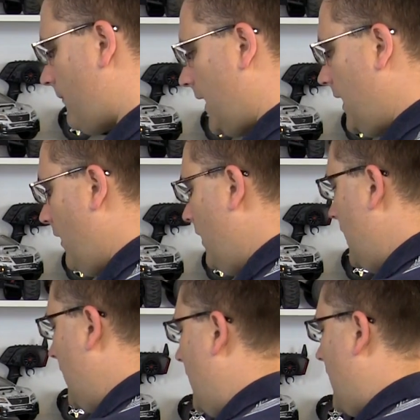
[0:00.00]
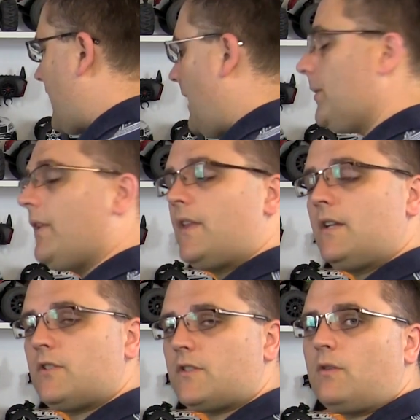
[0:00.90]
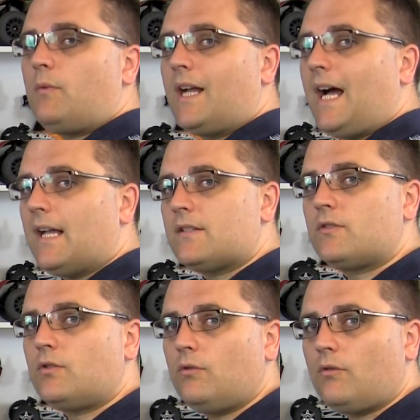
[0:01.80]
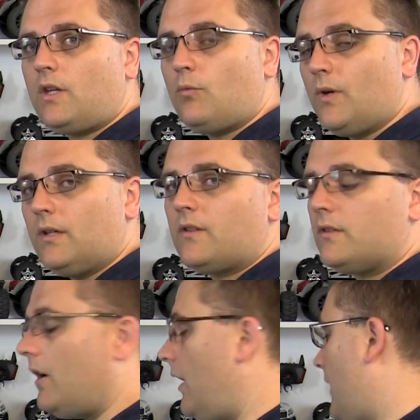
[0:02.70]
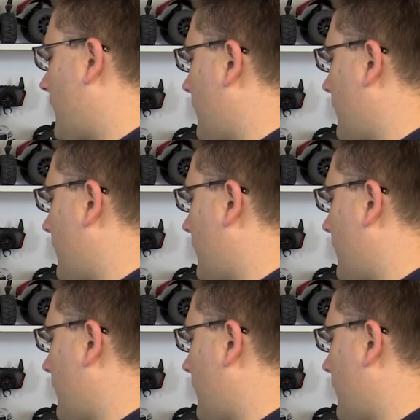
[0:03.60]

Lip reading: Now, a couple of things just in regards to the wheels and tires